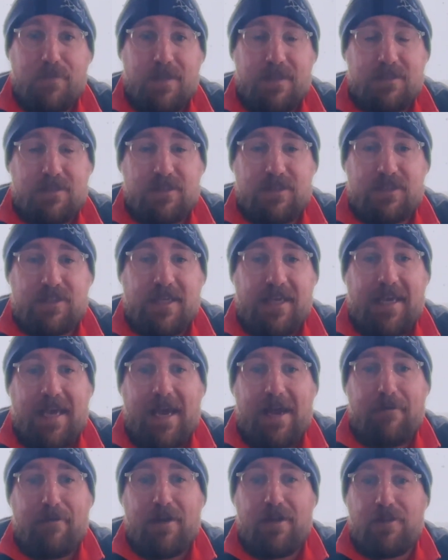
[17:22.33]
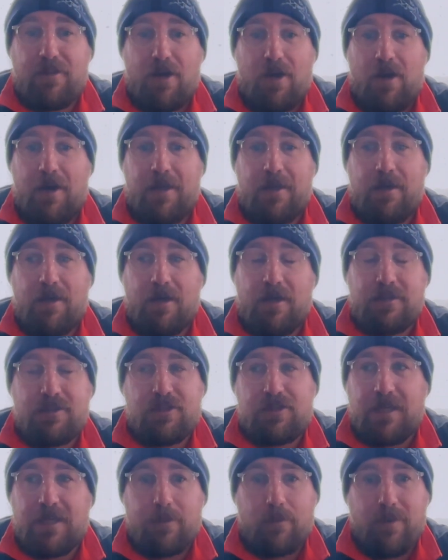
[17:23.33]
It's a ski area that I
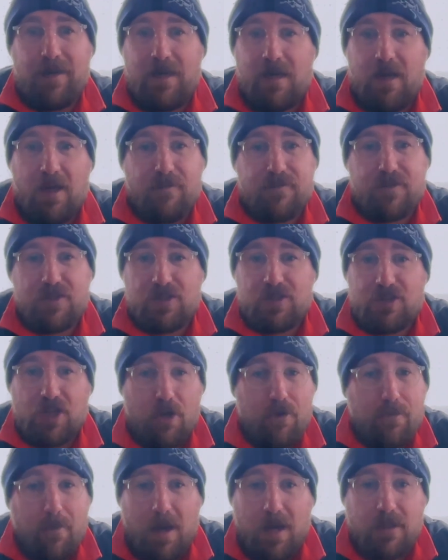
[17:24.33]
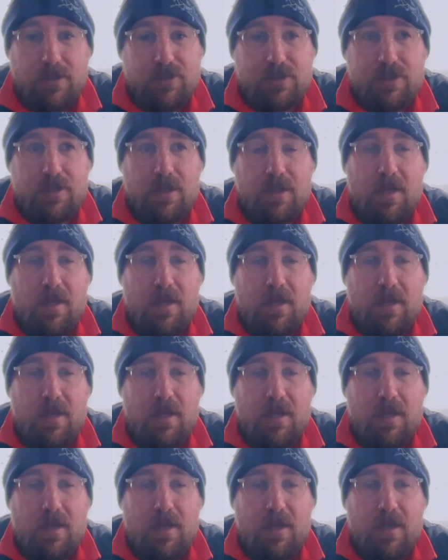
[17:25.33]
genuinely love so much,